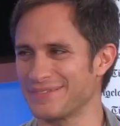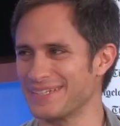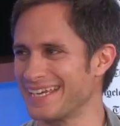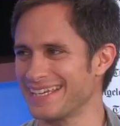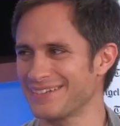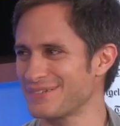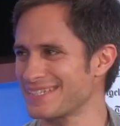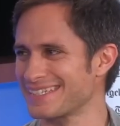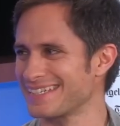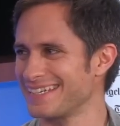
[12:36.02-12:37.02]
I mean, it
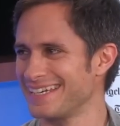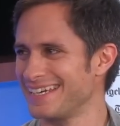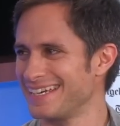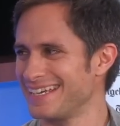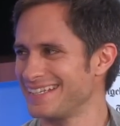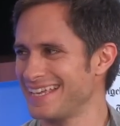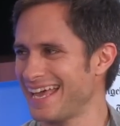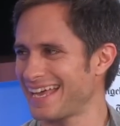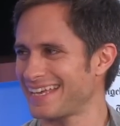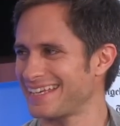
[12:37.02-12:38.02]
was.
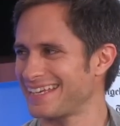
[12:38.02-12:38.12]
Yeah.